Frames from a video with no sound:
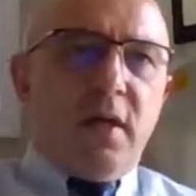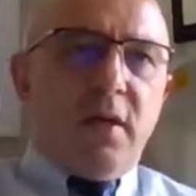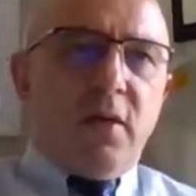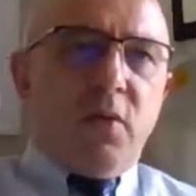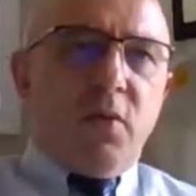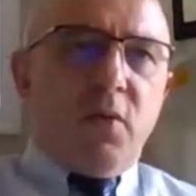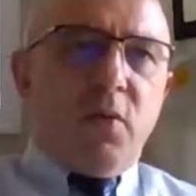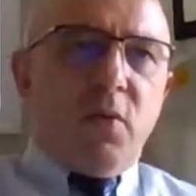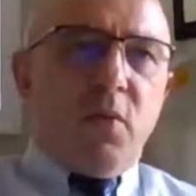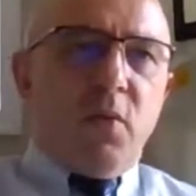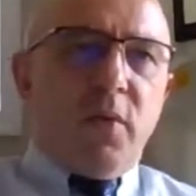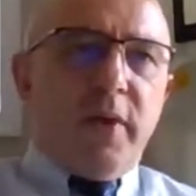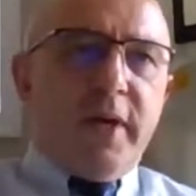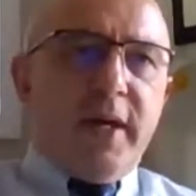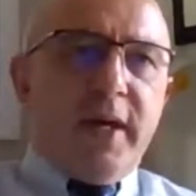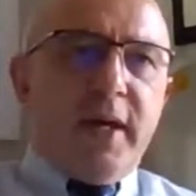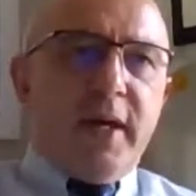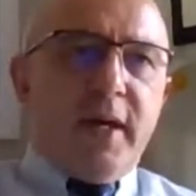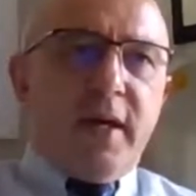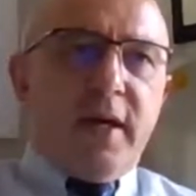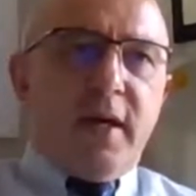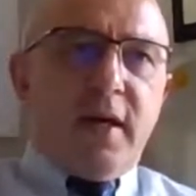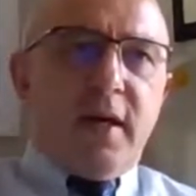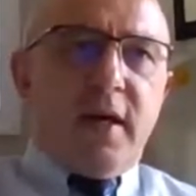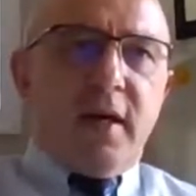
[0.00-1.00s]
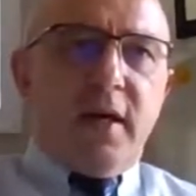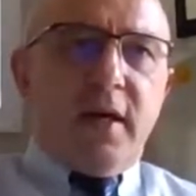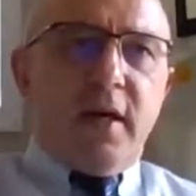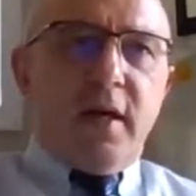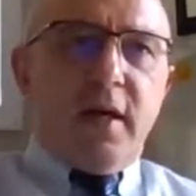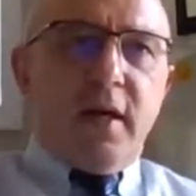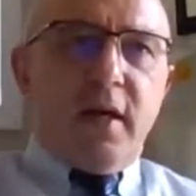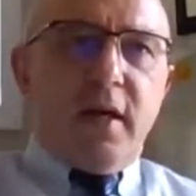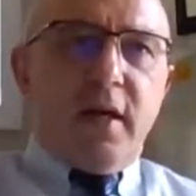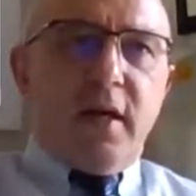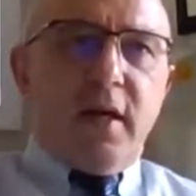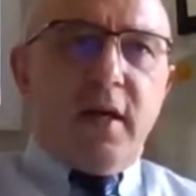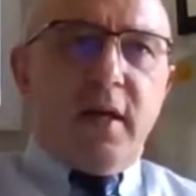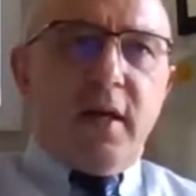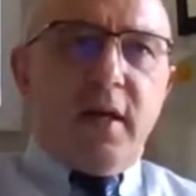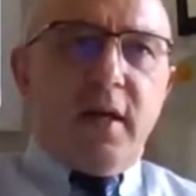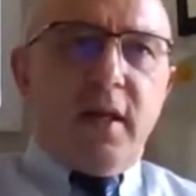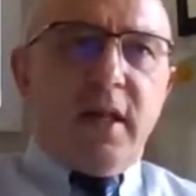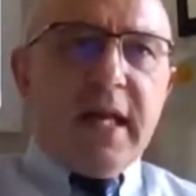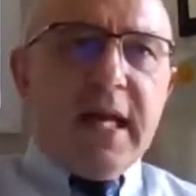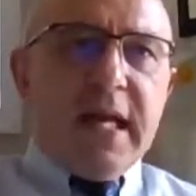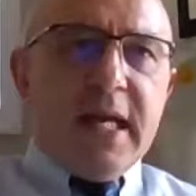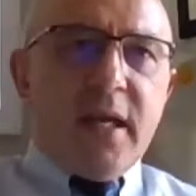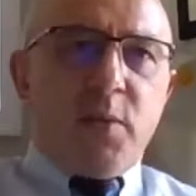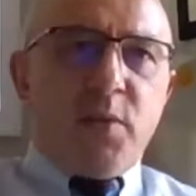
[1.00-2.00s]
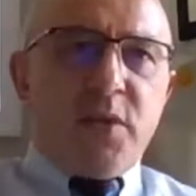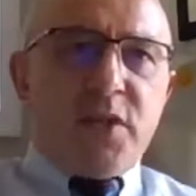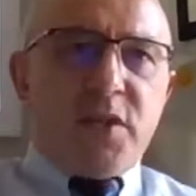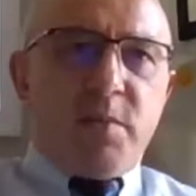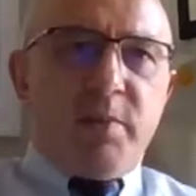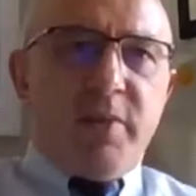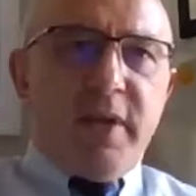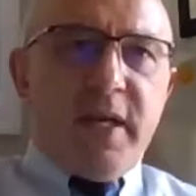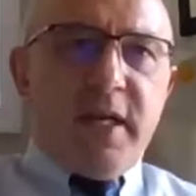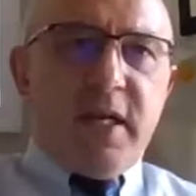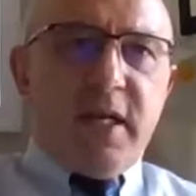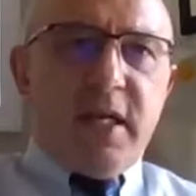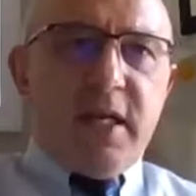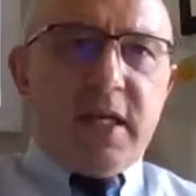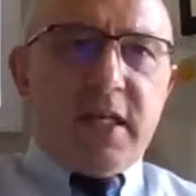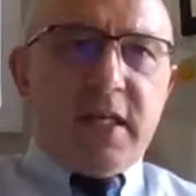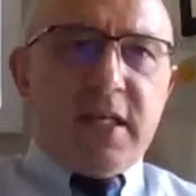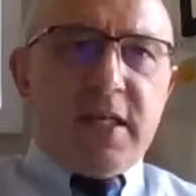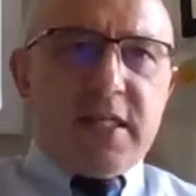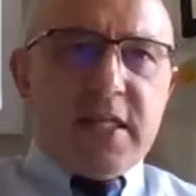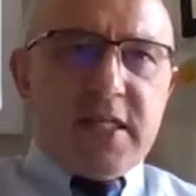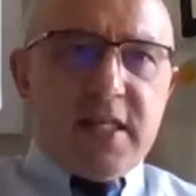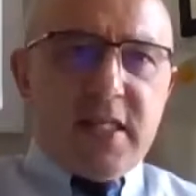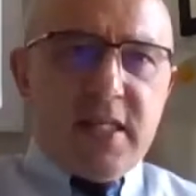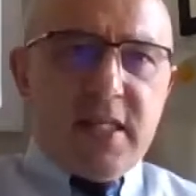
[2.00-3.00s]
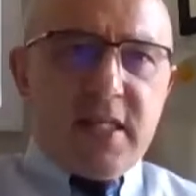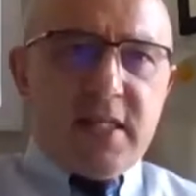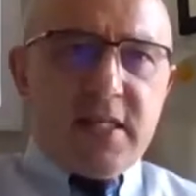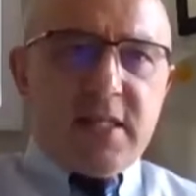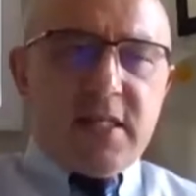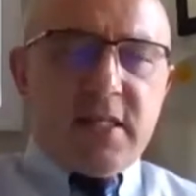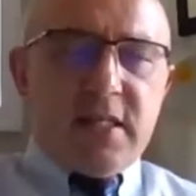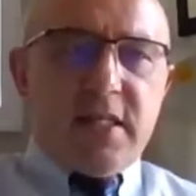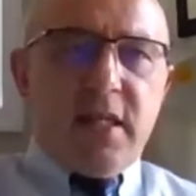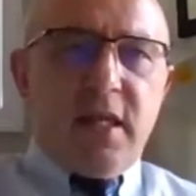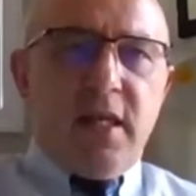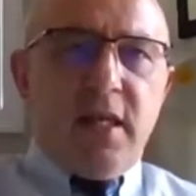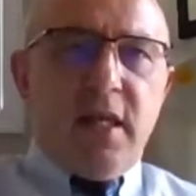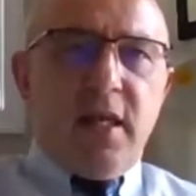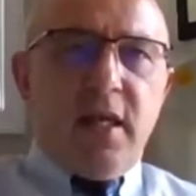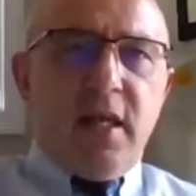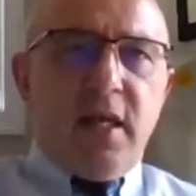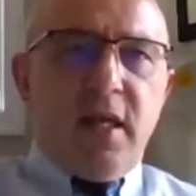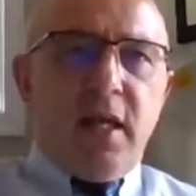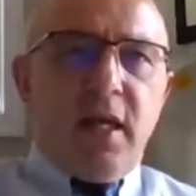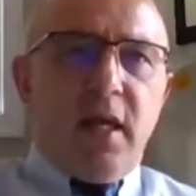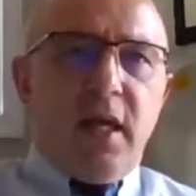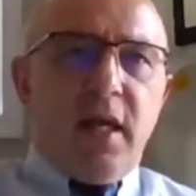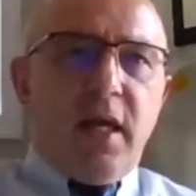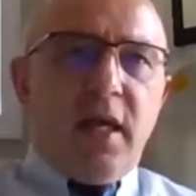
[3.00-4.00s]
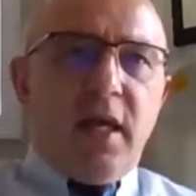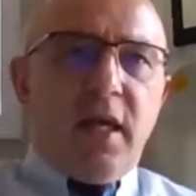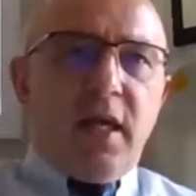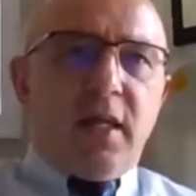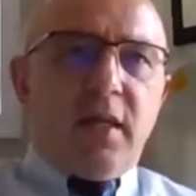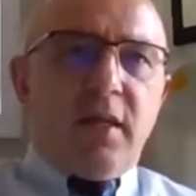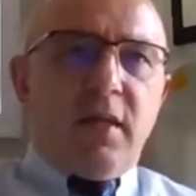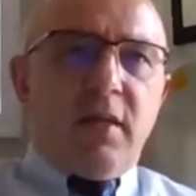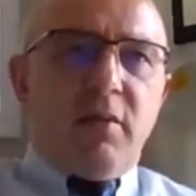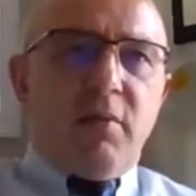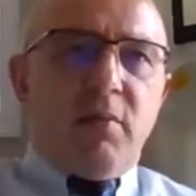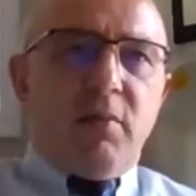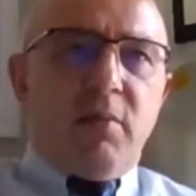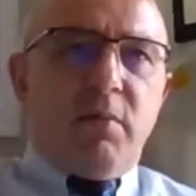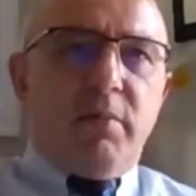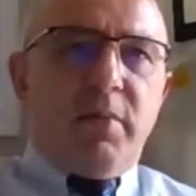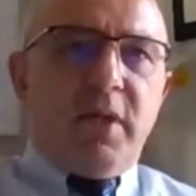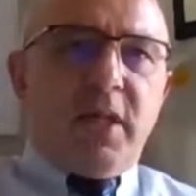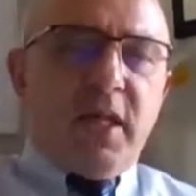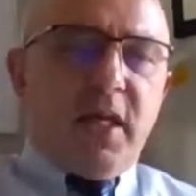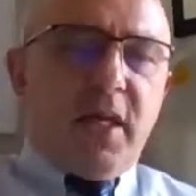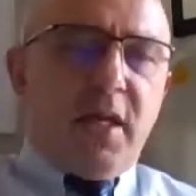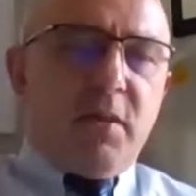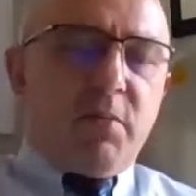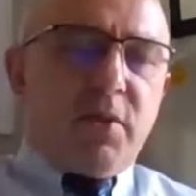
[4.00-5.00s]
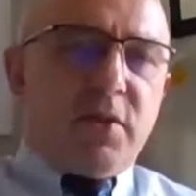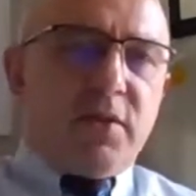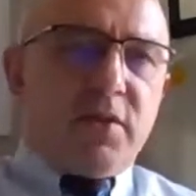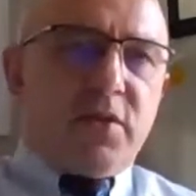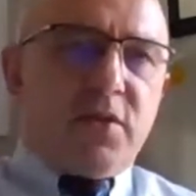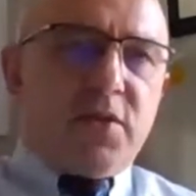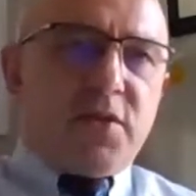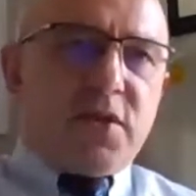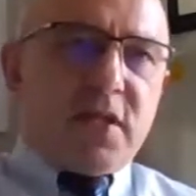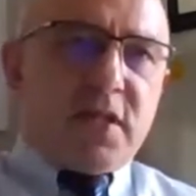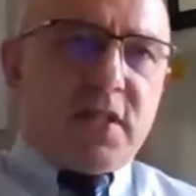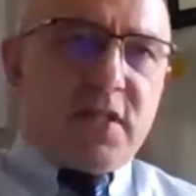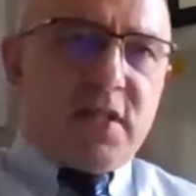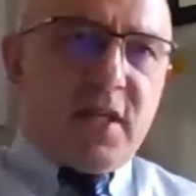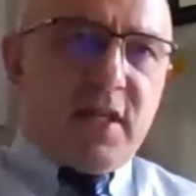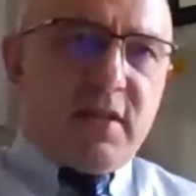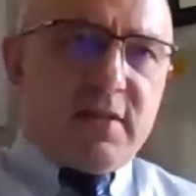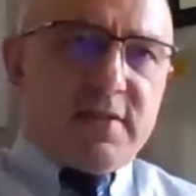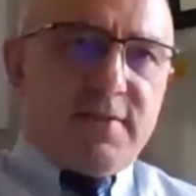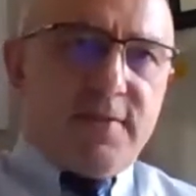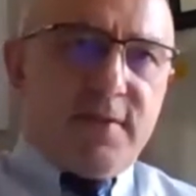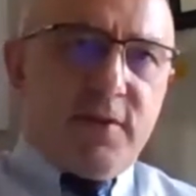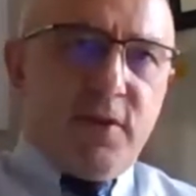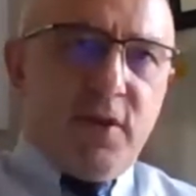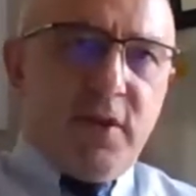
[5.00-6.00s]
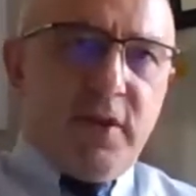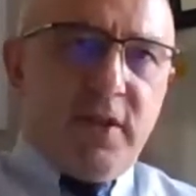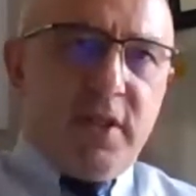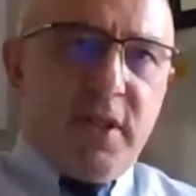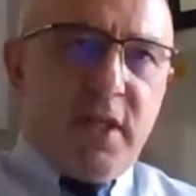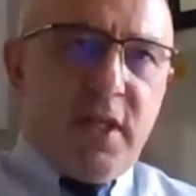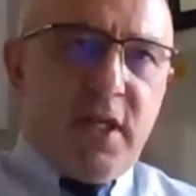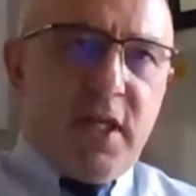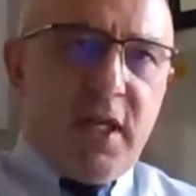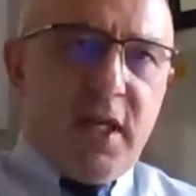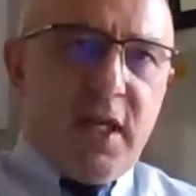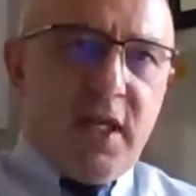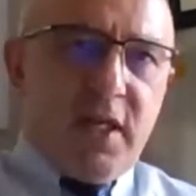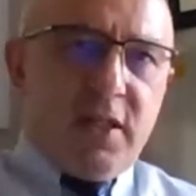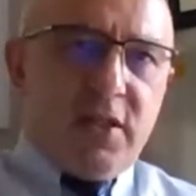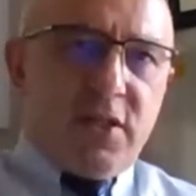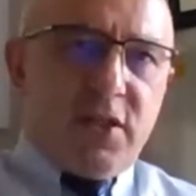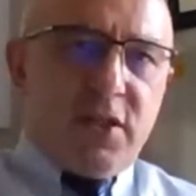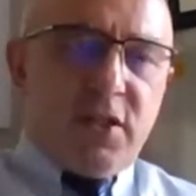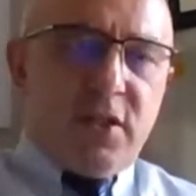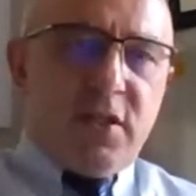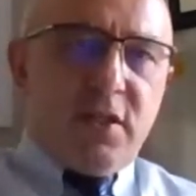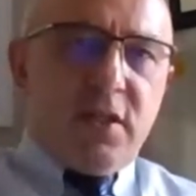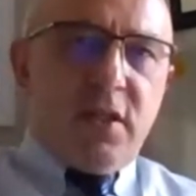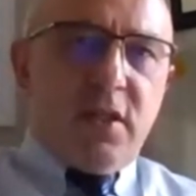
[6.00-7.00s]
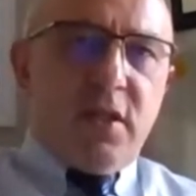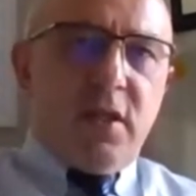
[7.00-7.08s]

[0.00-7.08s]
where language barrier exists, and being able to successfully engage